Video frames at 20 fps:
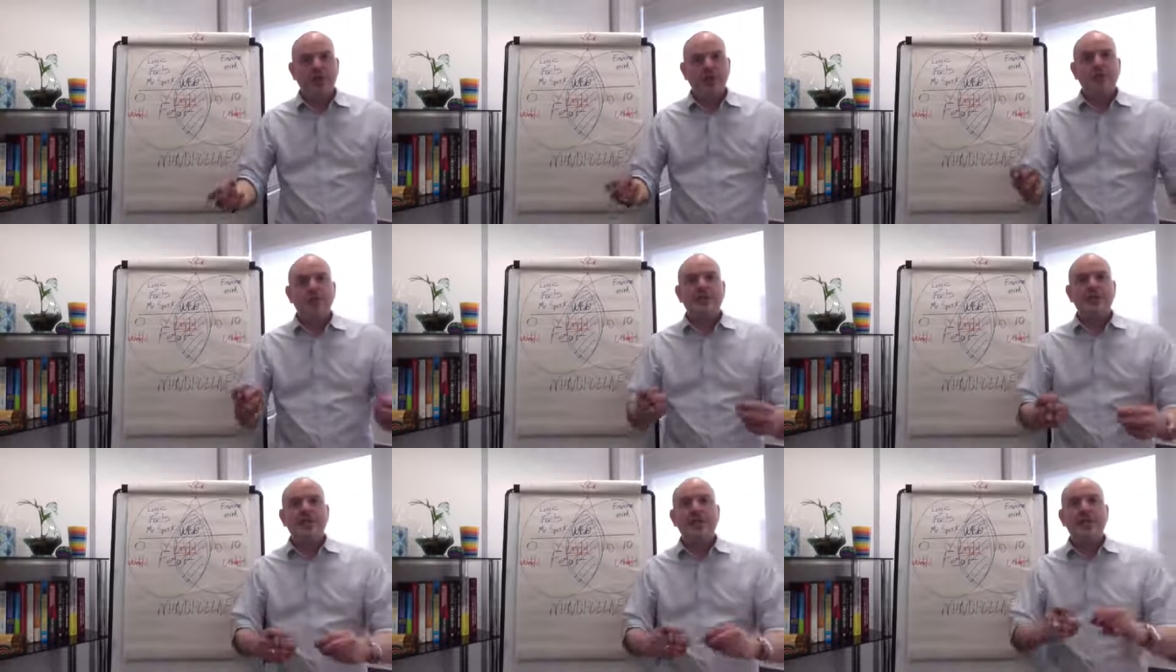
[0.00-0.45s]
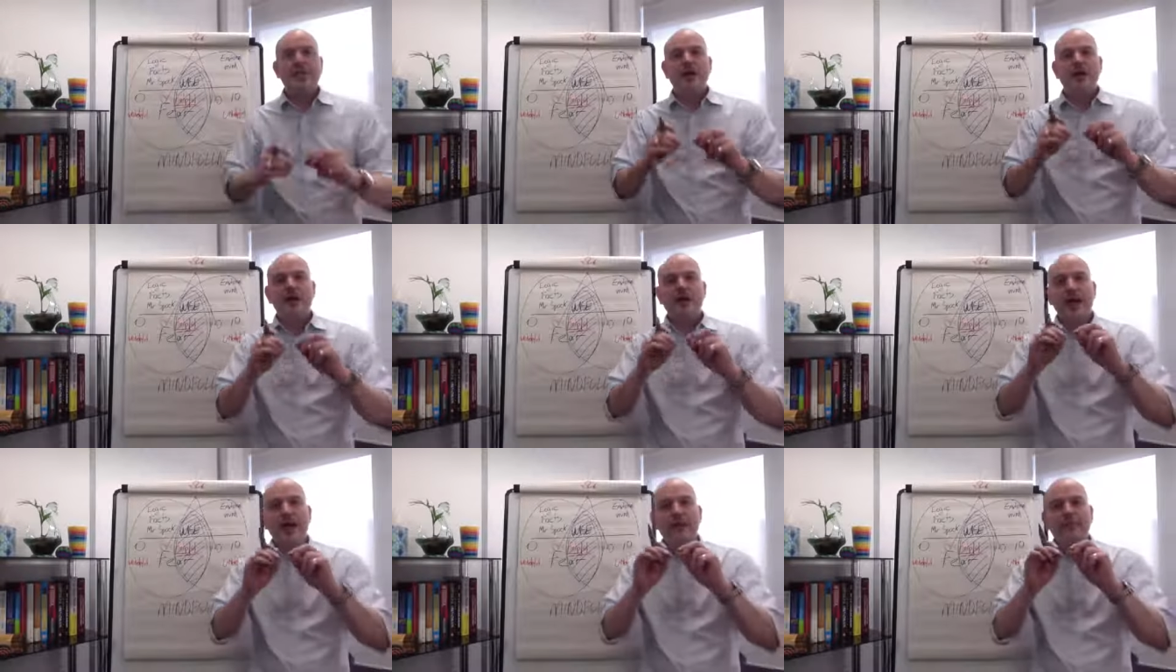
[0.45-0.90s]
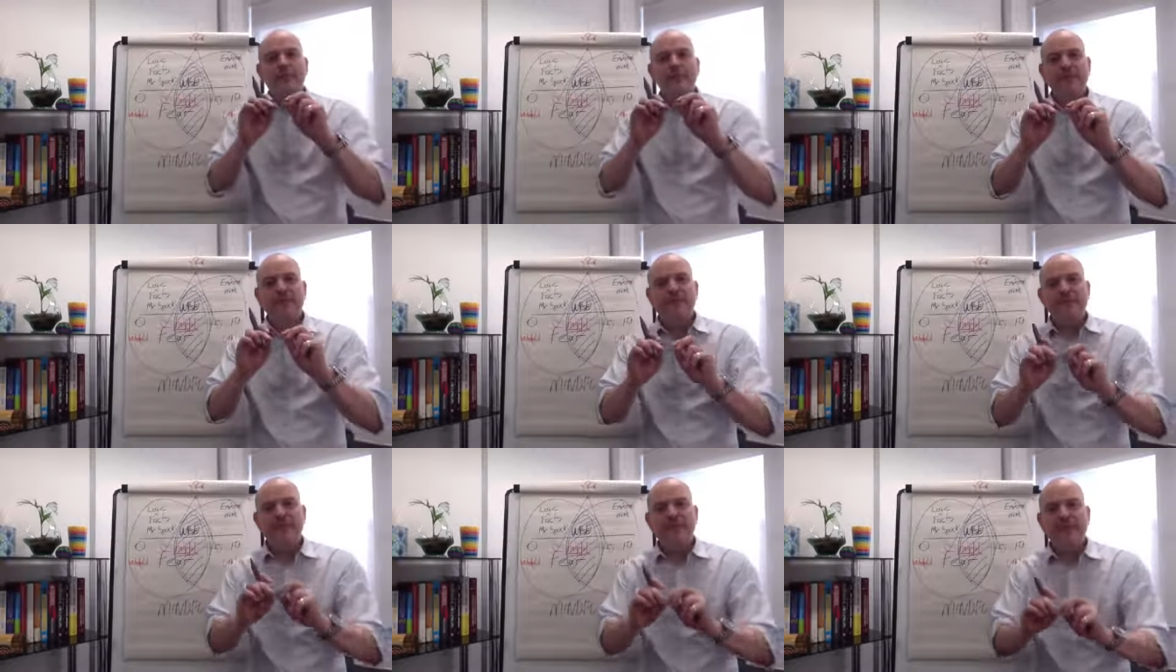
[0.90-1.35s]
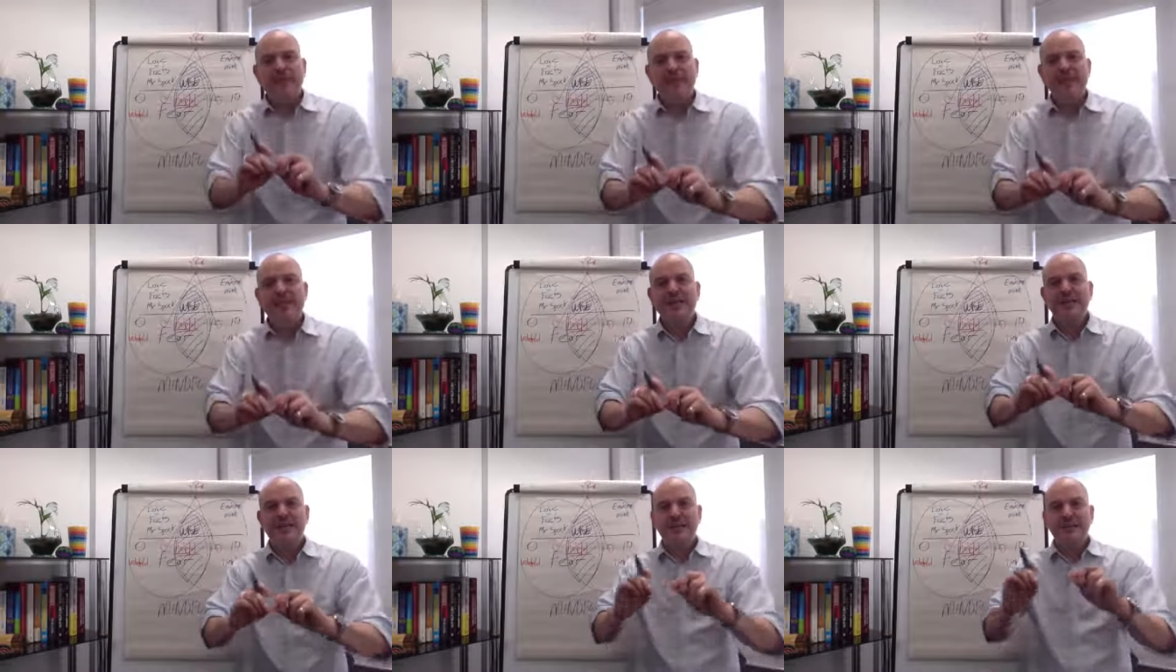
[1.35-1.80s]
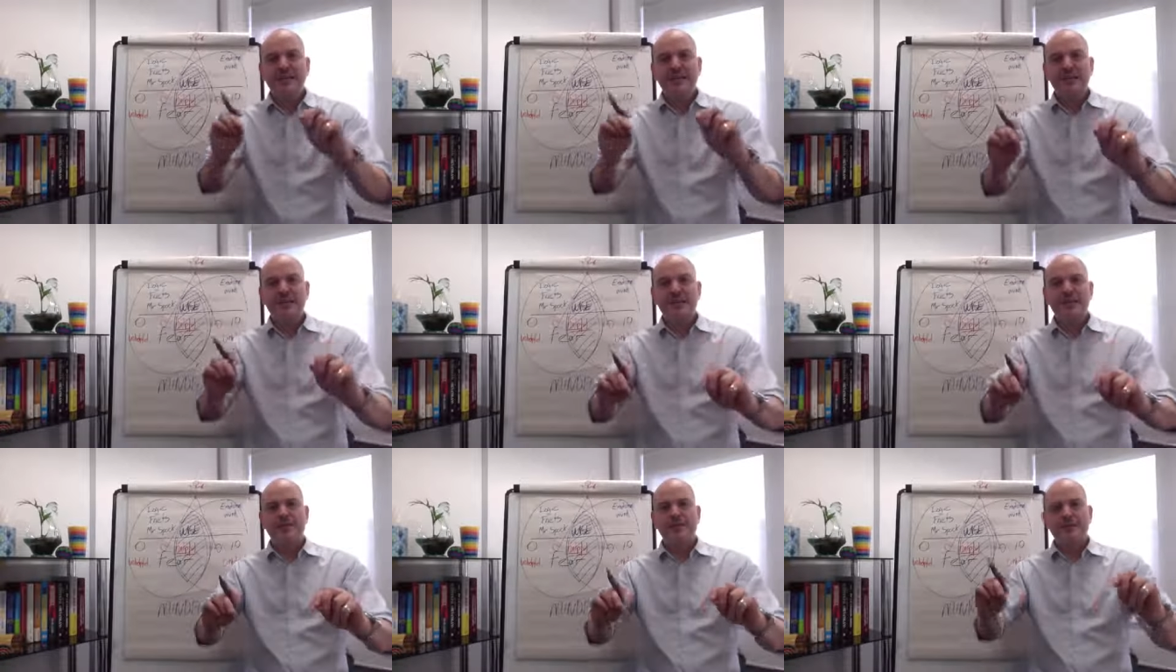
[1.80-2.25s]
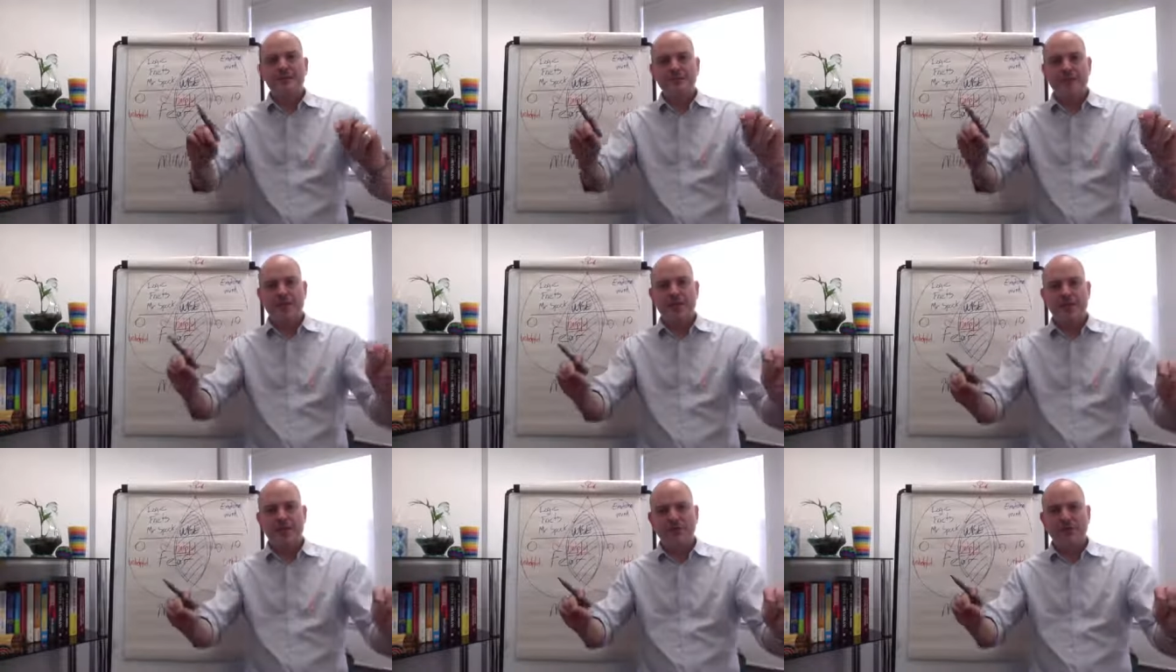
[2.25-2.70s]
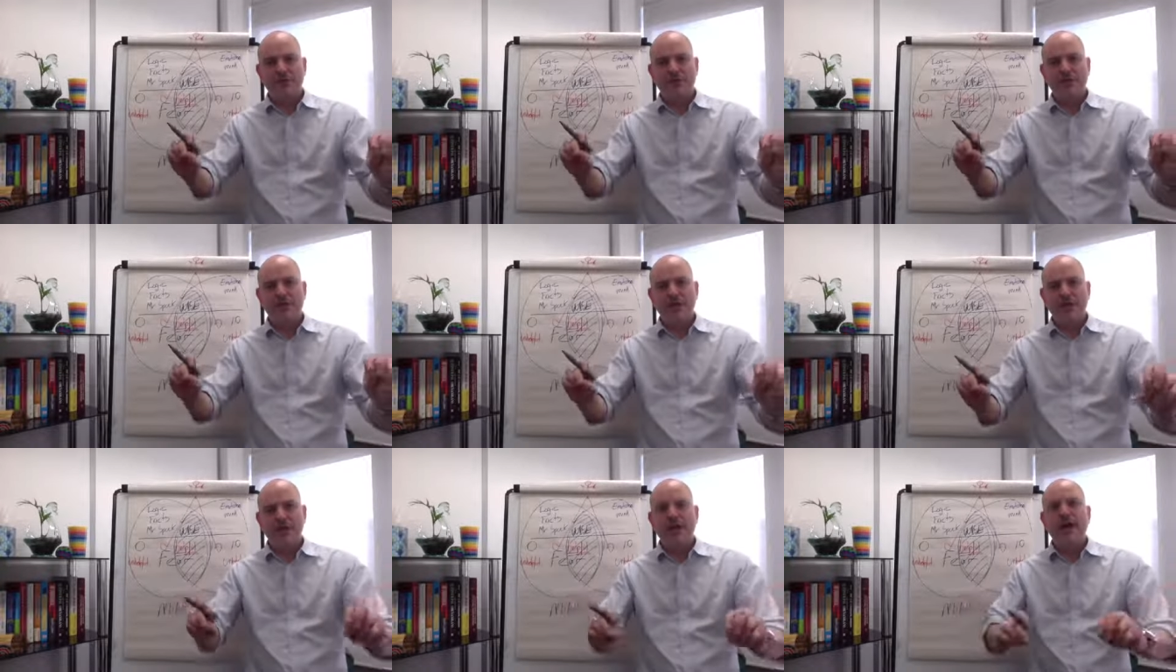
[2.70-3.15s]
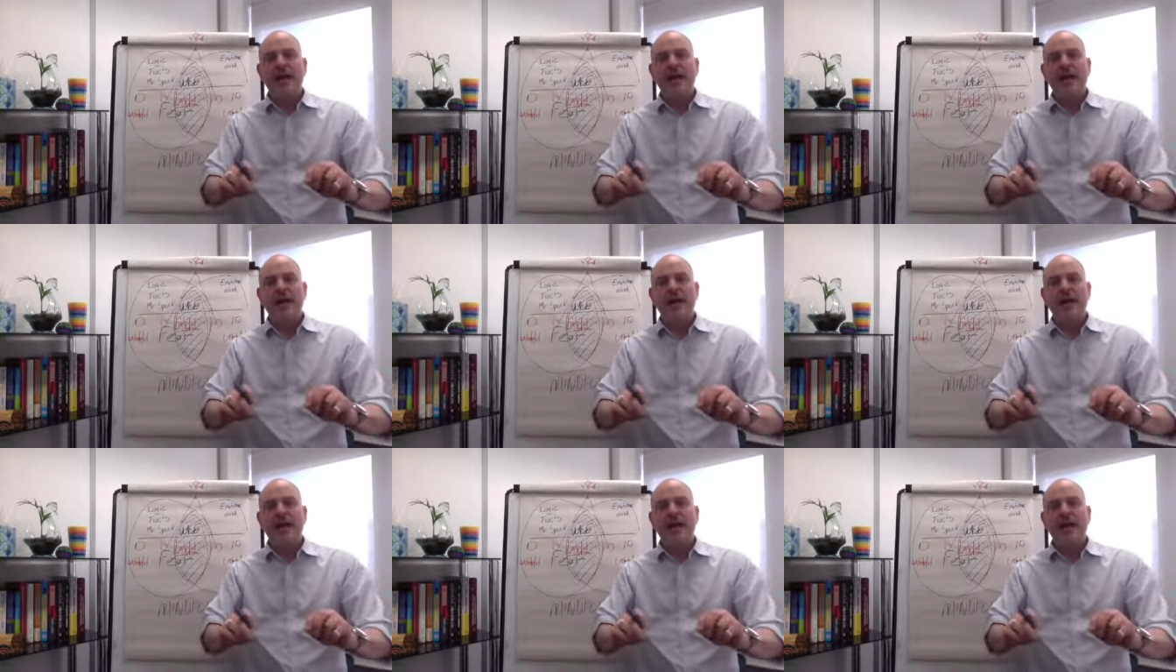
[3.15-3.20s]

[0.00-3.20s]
We say, I am feeling this emotion,